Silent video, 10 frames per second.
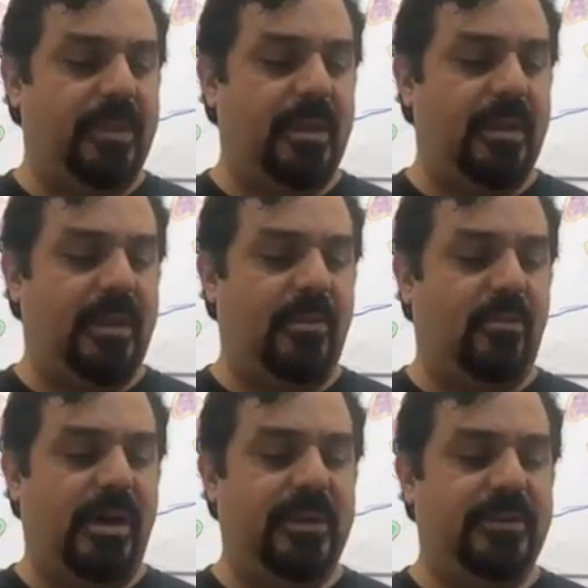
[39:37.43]

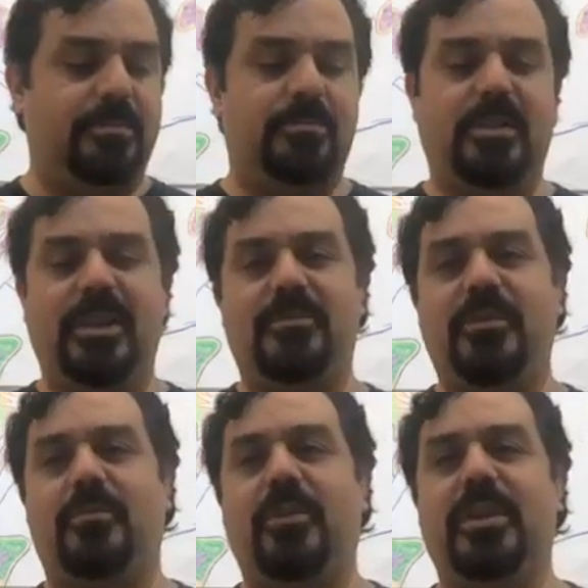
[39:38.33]
Otherwise, please
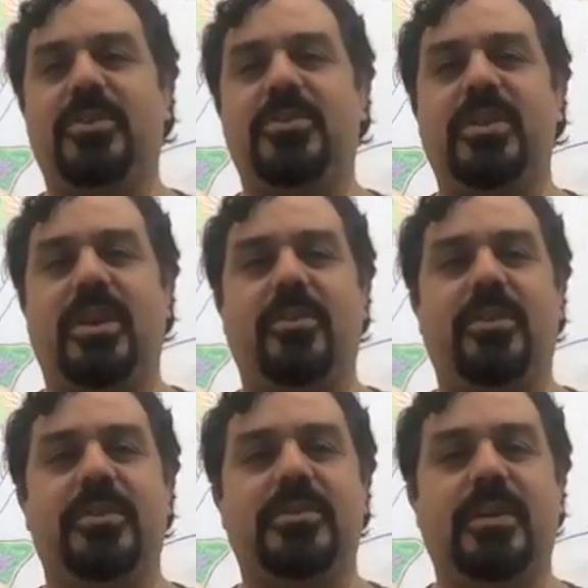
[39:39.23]
feel free to share
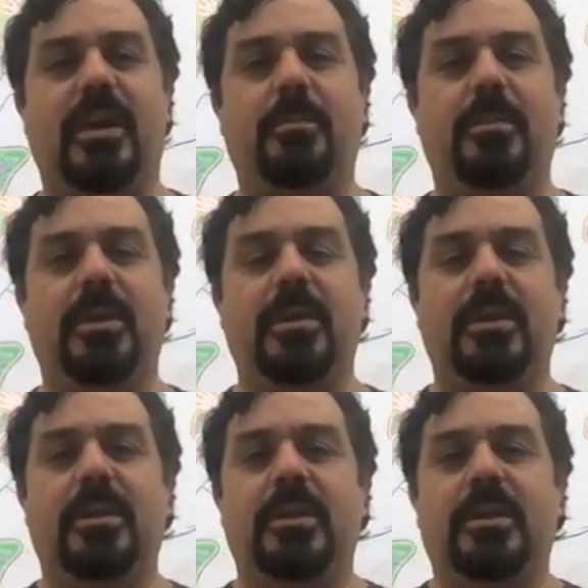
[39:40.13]
this
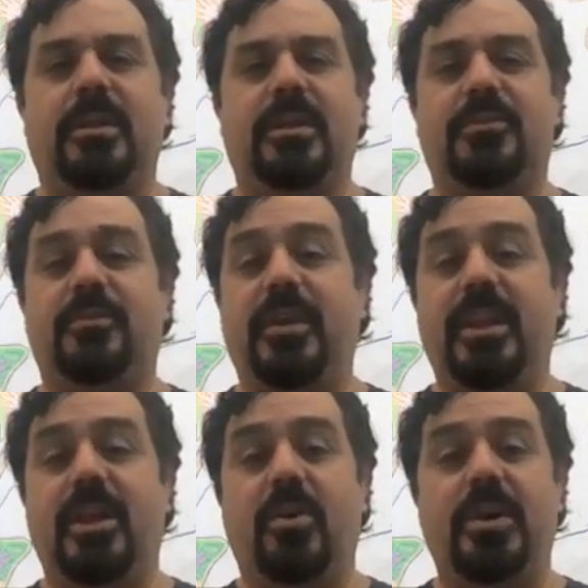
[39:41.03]
this
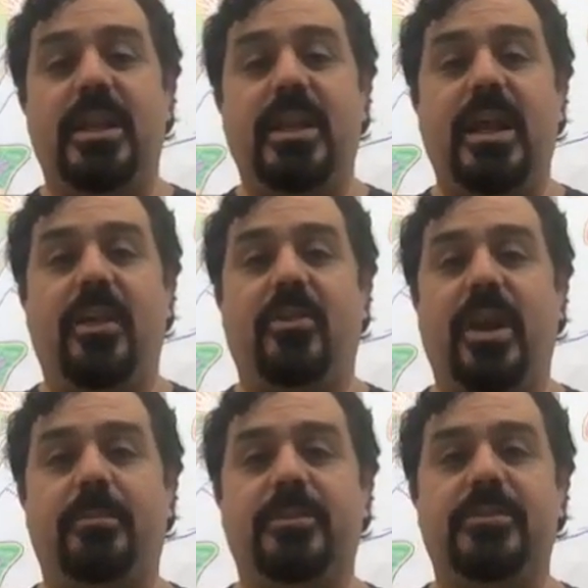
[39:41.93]
video and any other
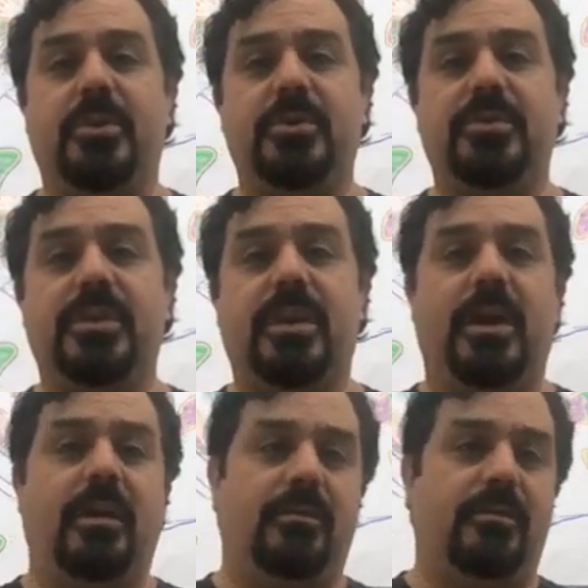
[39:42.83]
episodes
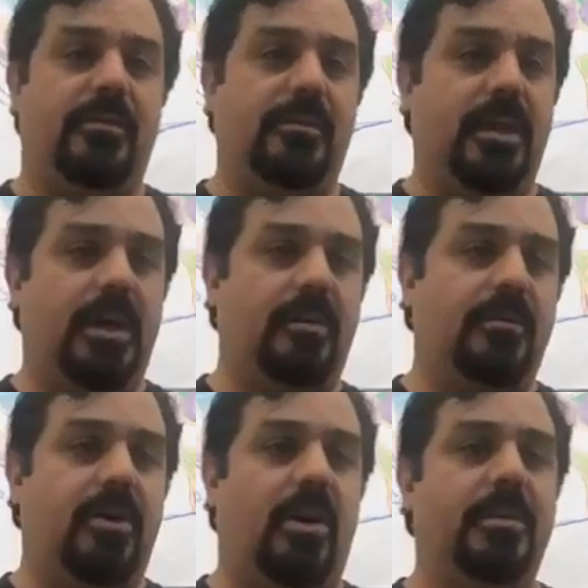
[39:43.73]
of
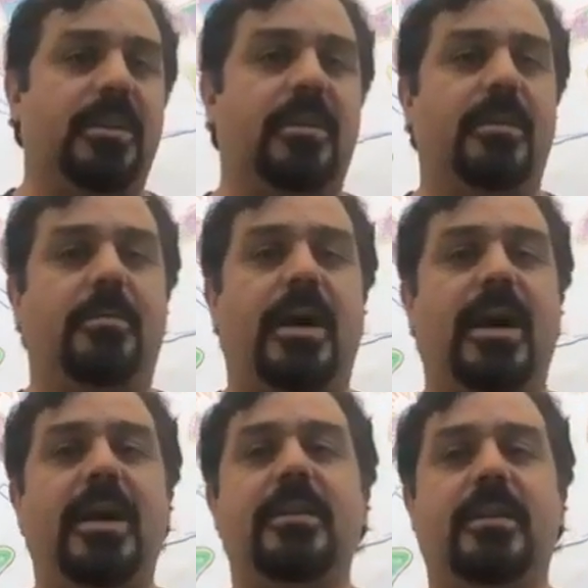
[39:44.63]
Calming the
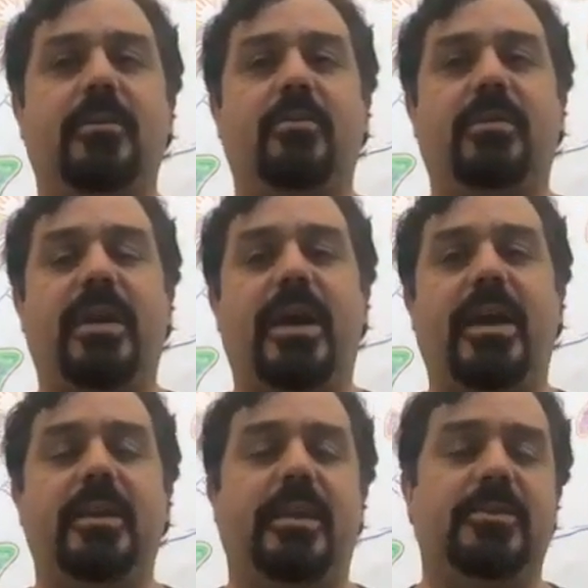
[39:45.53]
Mind that we've
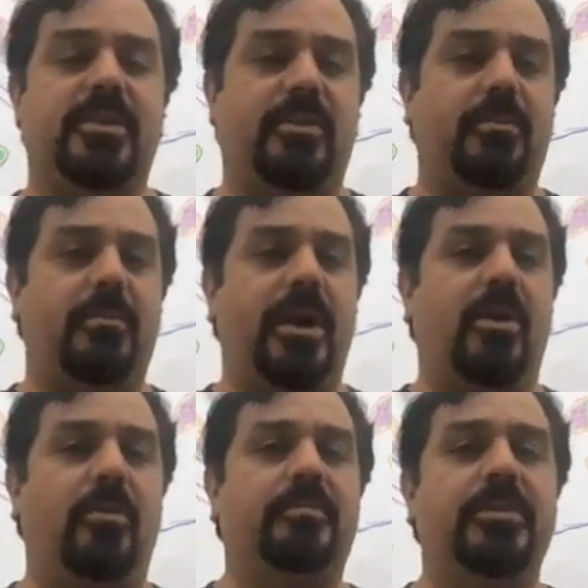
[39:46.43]
had, and share them
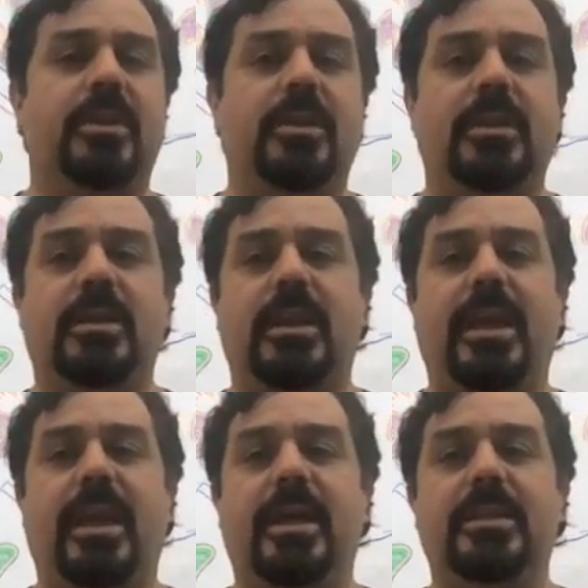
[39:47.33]
out.
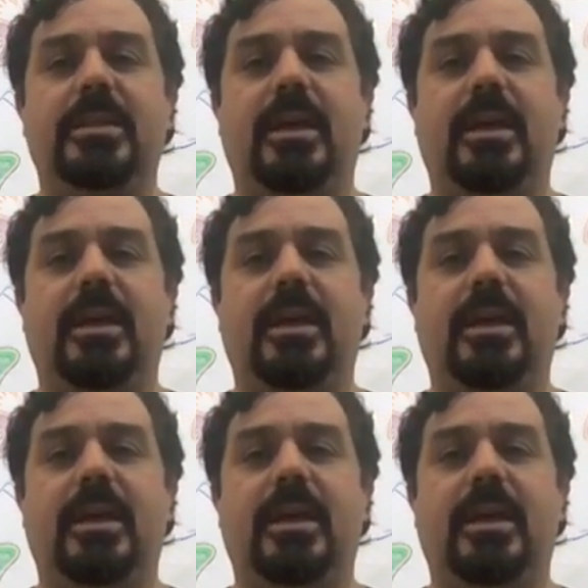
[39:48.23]
And